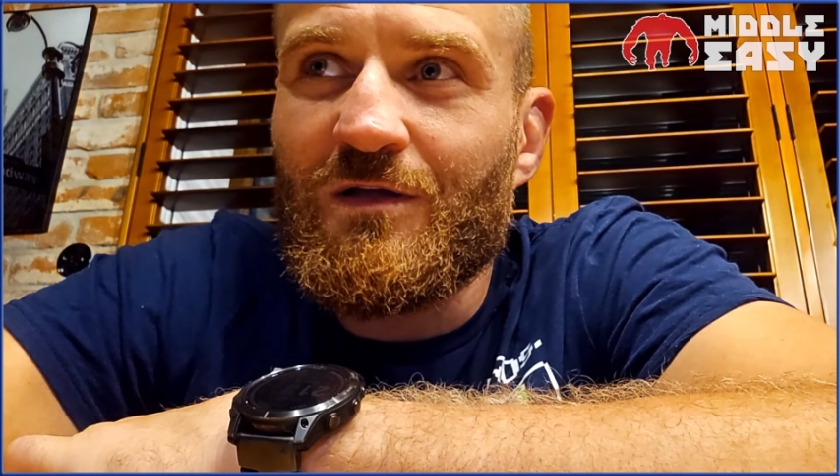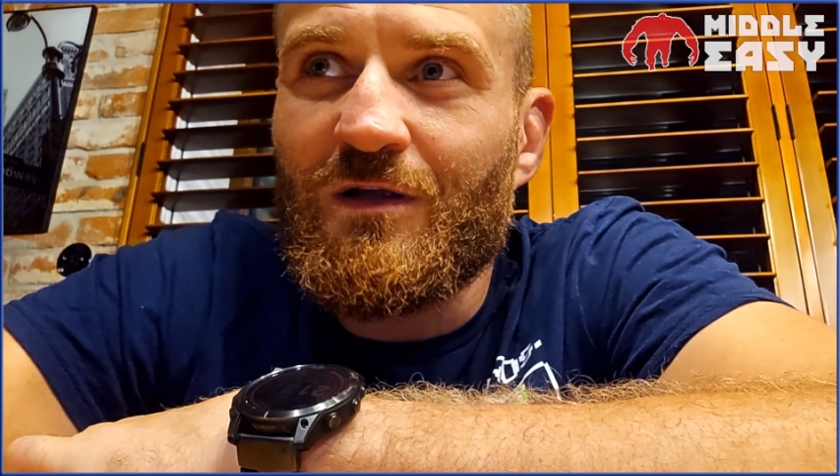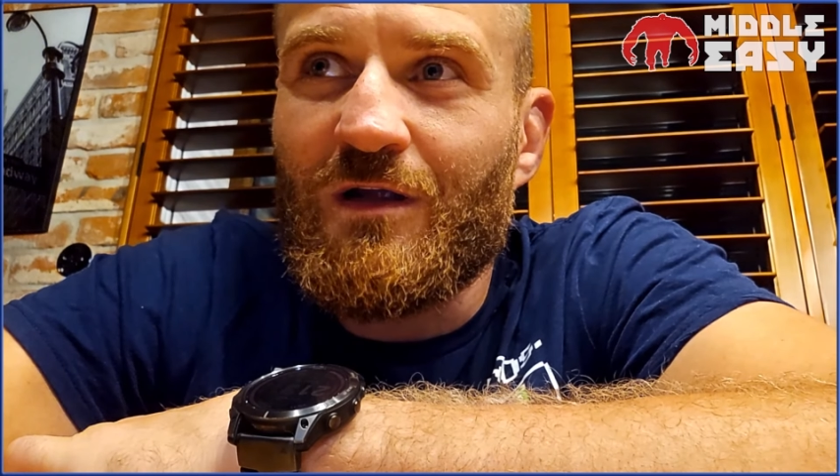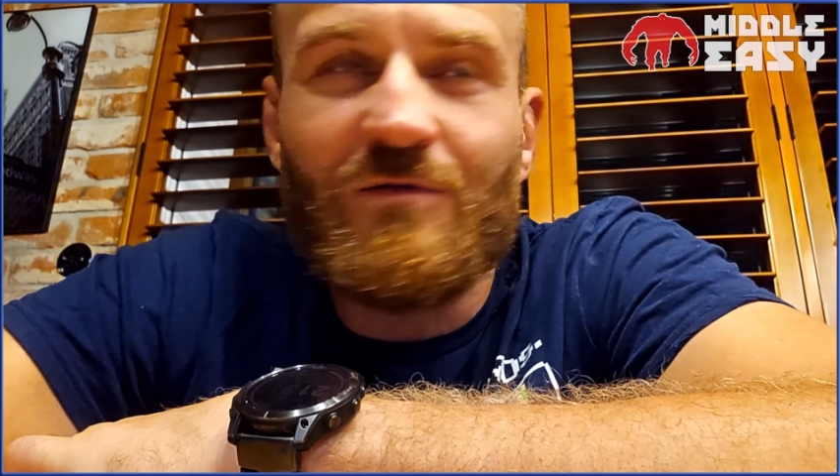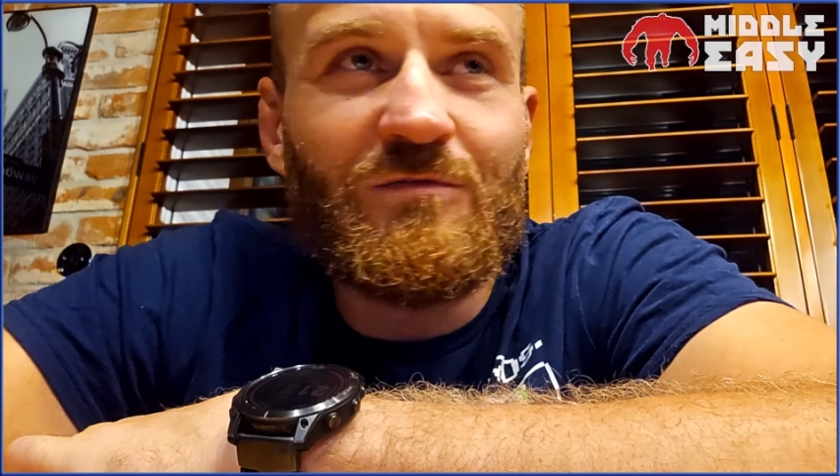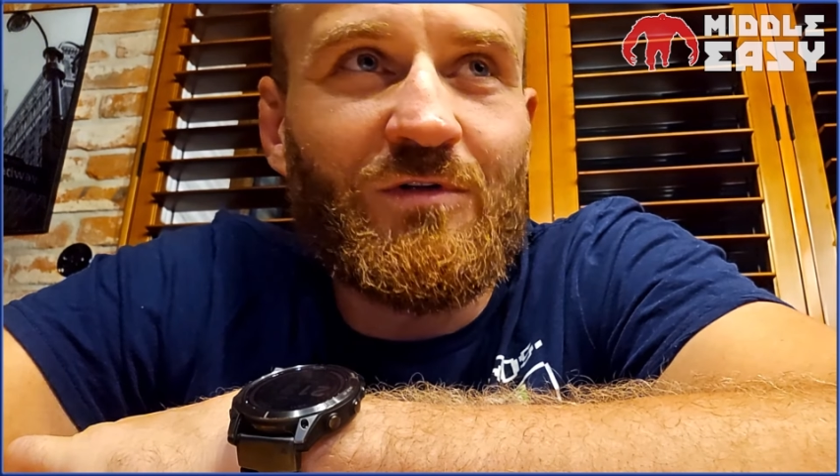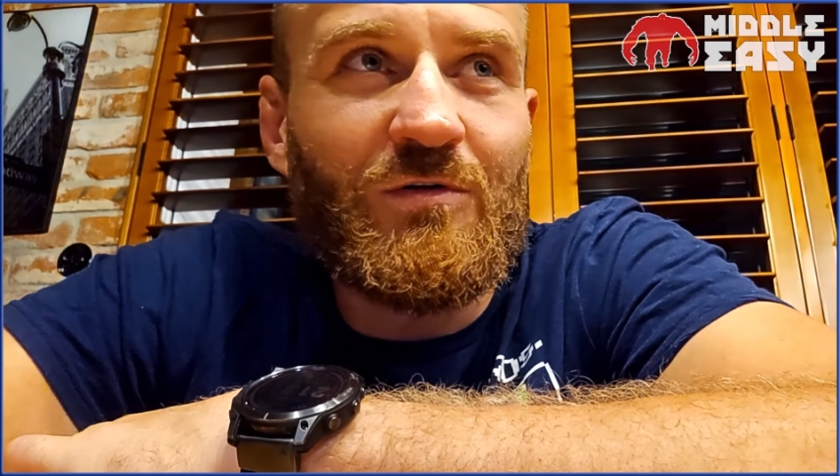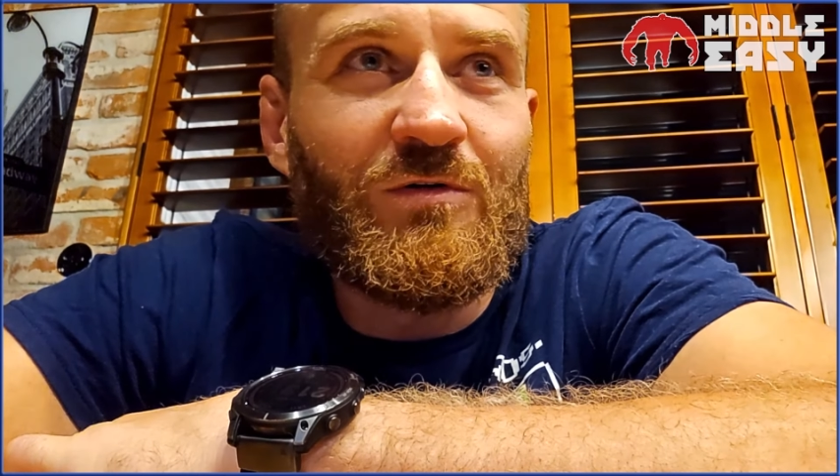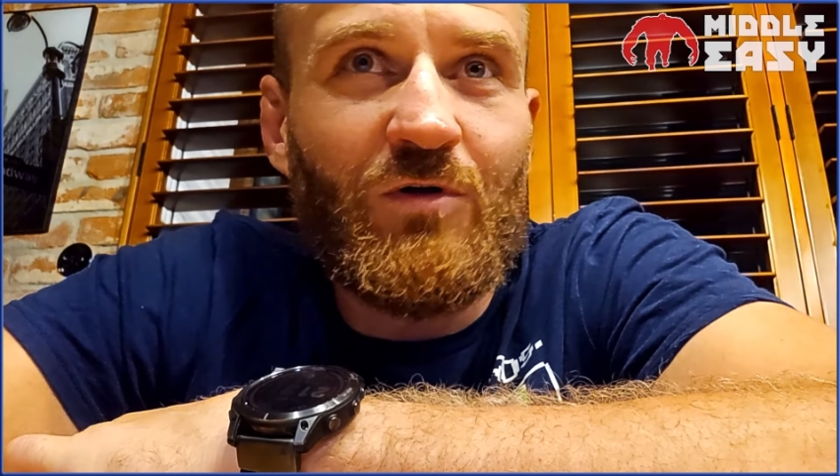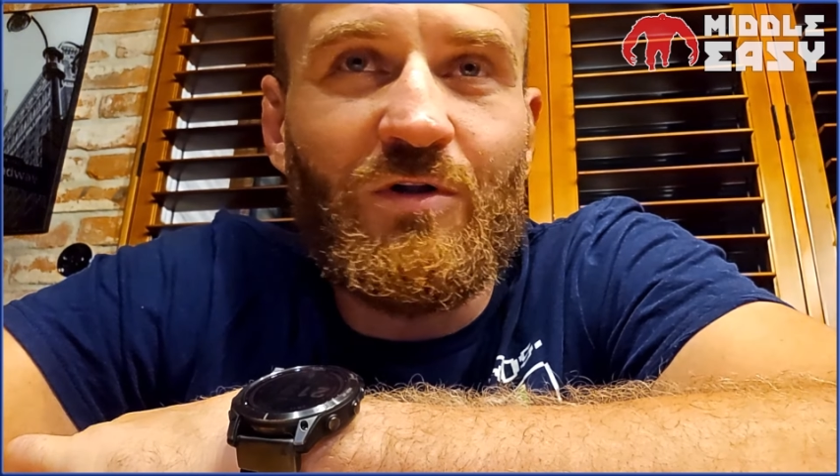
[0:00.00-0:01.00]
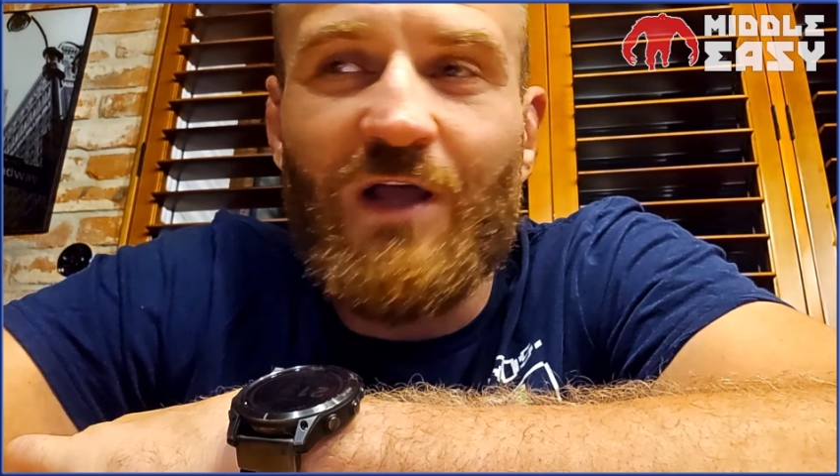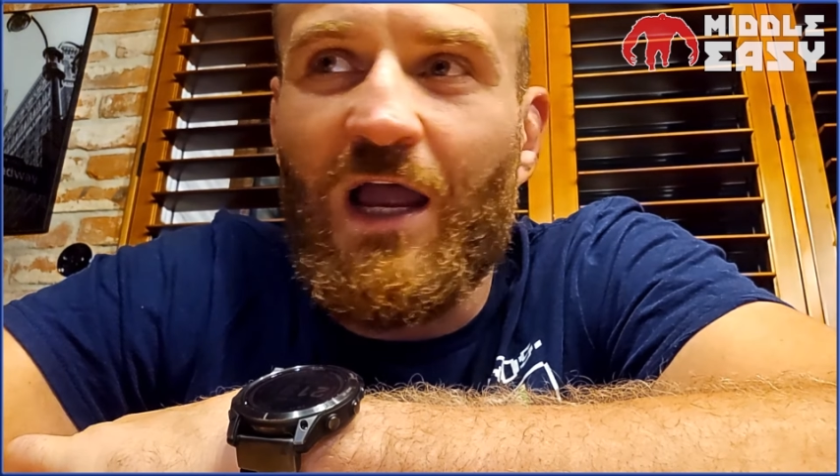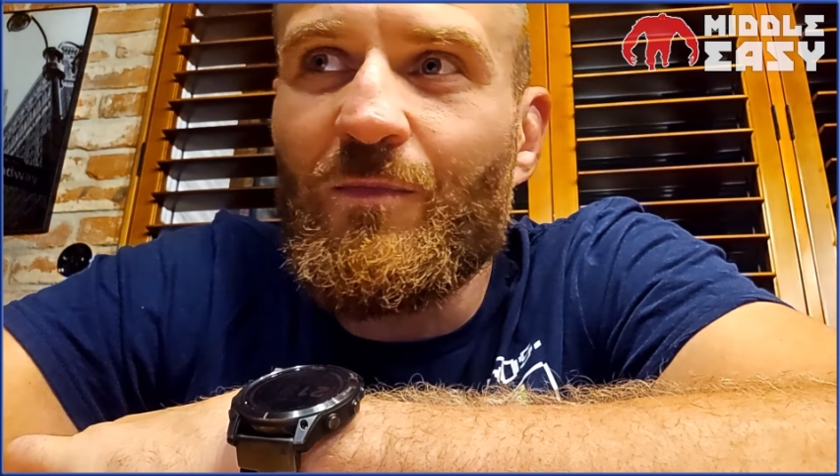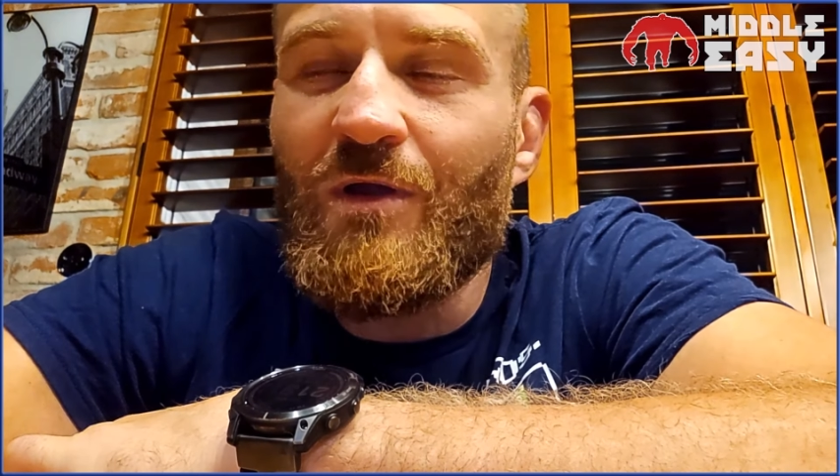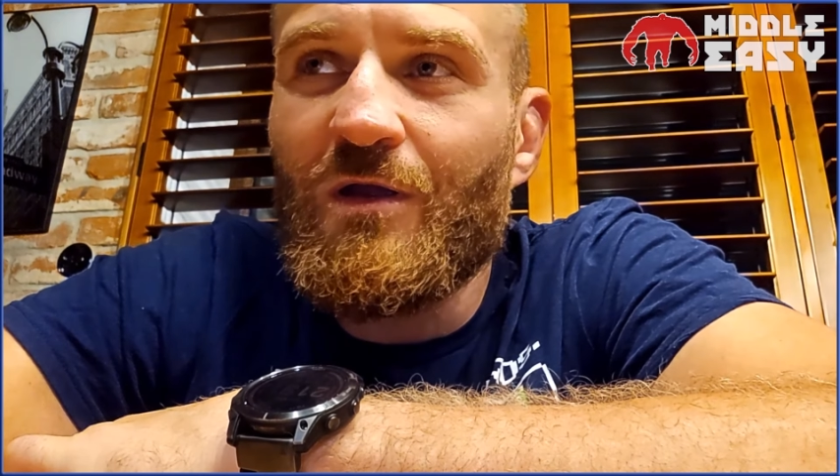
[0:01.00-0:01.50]
you know, long
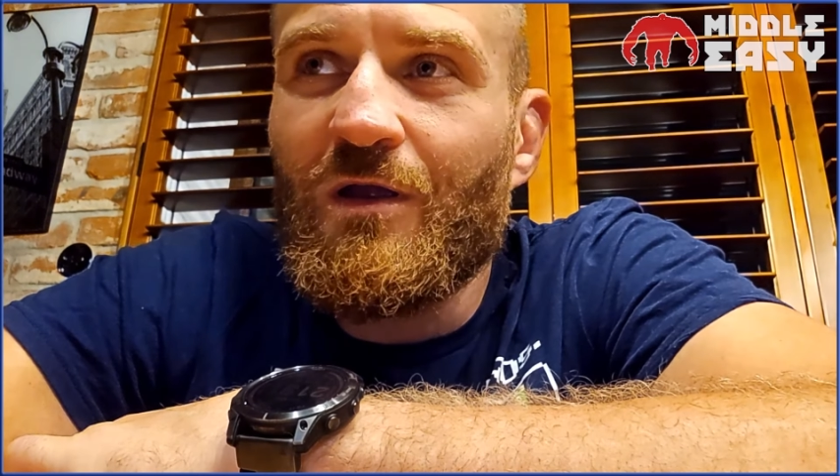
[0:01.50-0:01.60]
time.